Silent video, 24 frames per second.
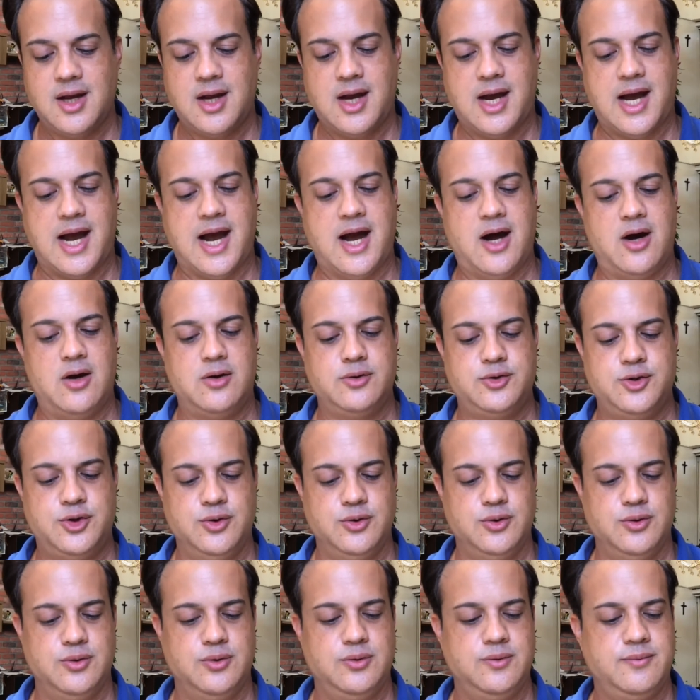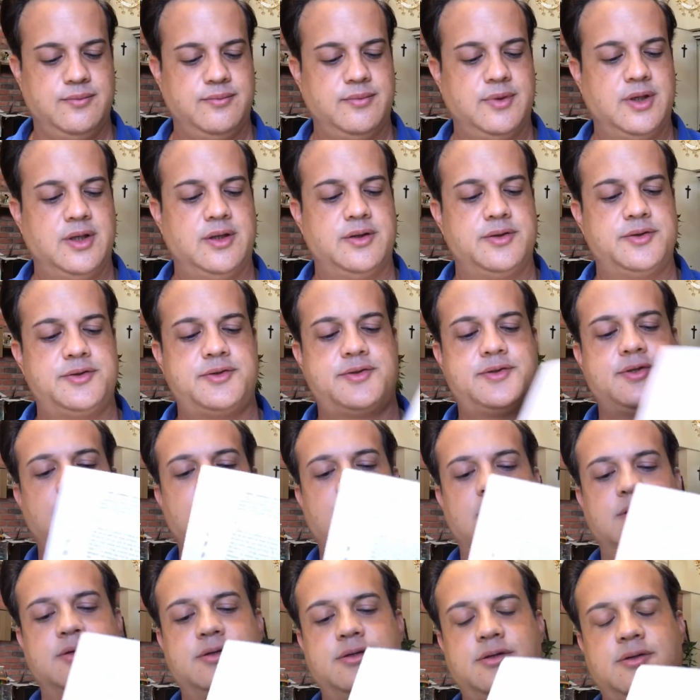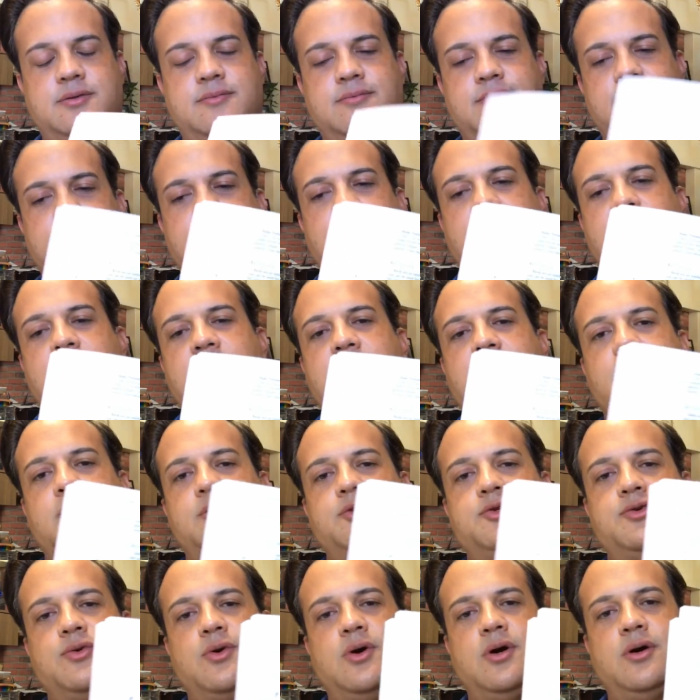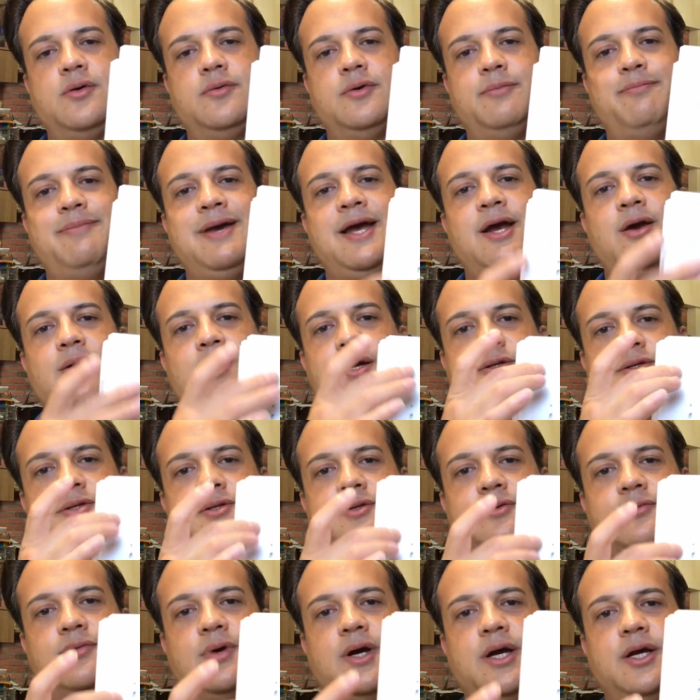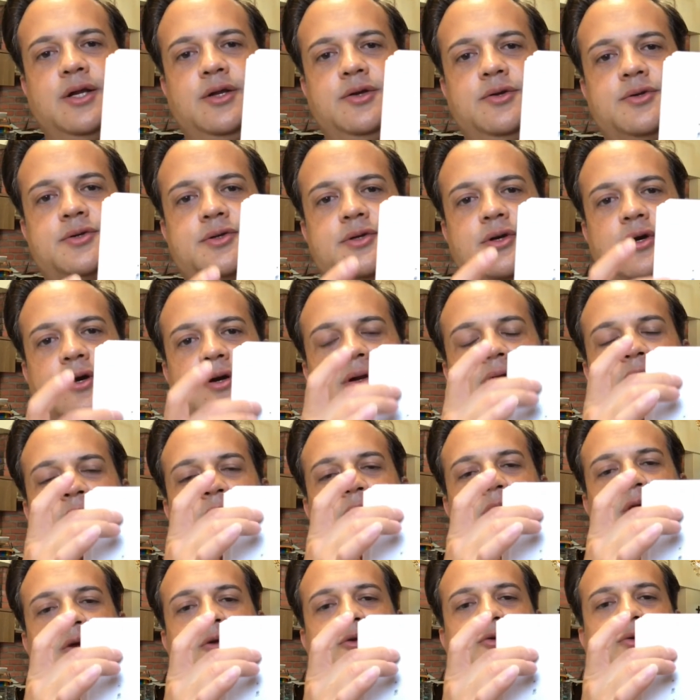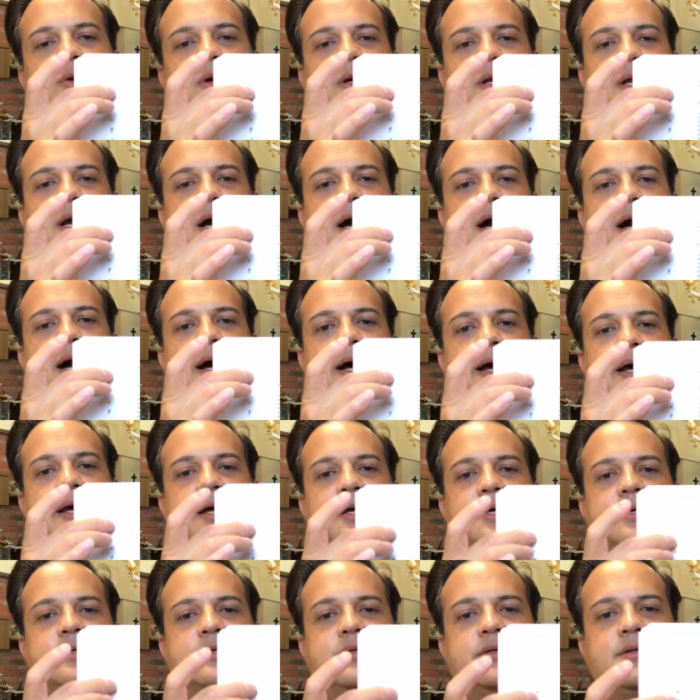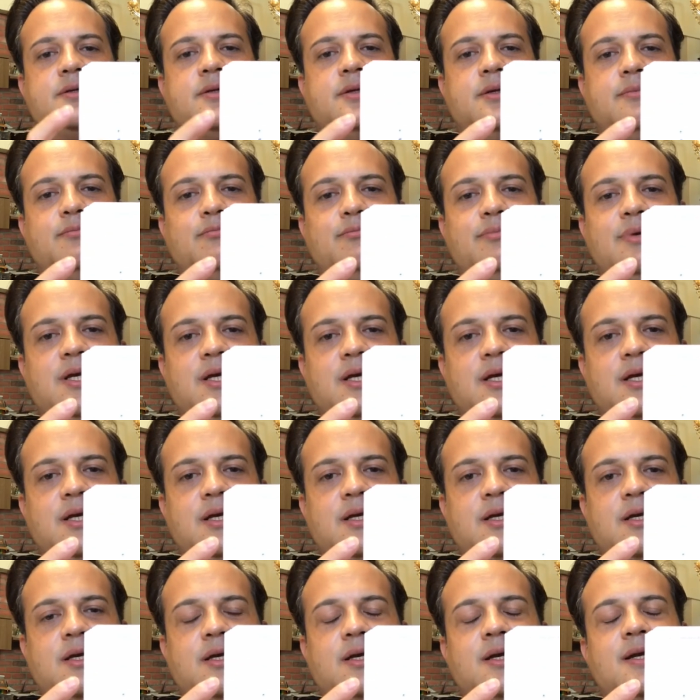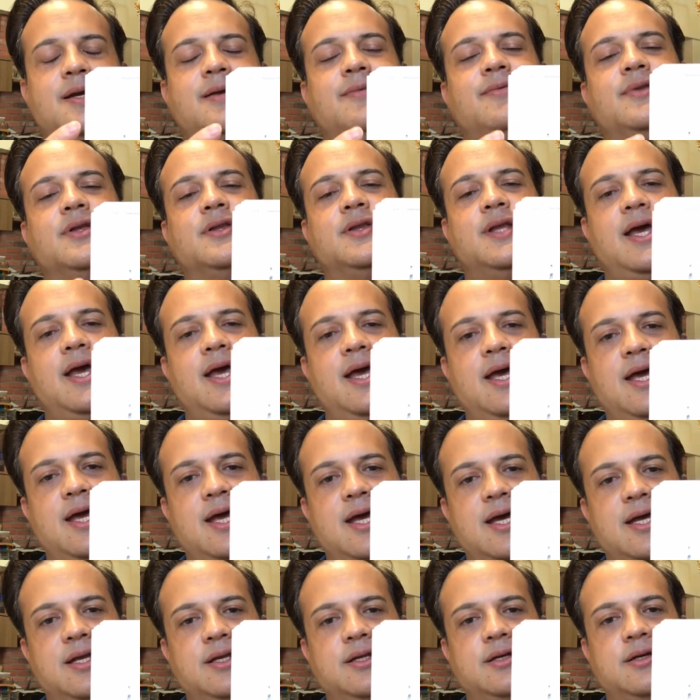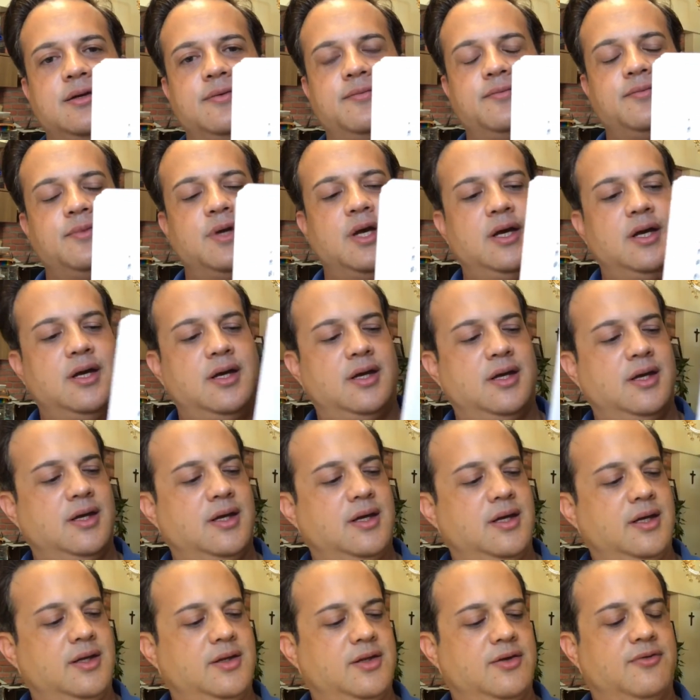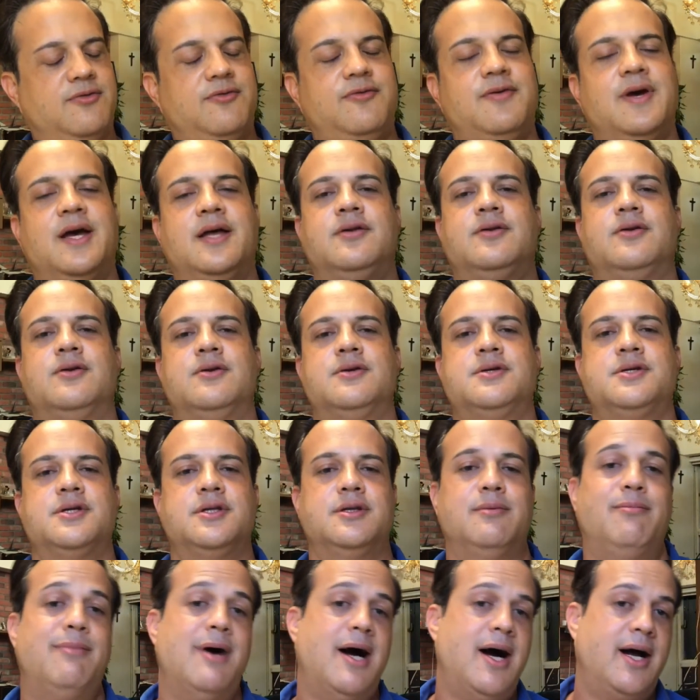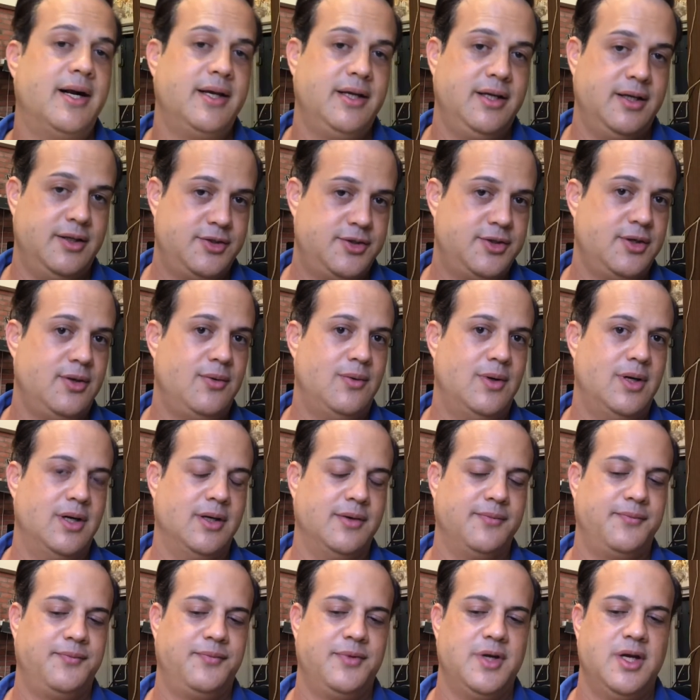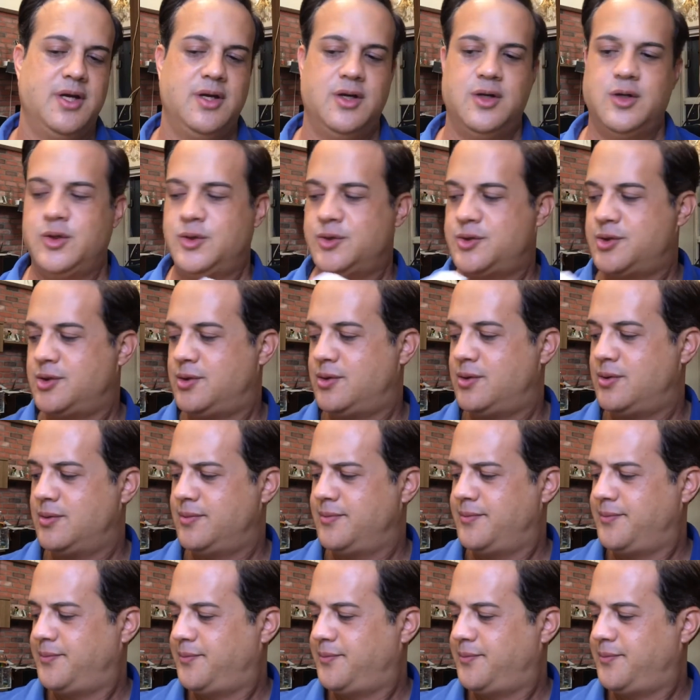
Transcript: how to start, how to draw the parrots, right? You start drawing the eyes, the beak, then the head, the feathers, and the body, and so on. So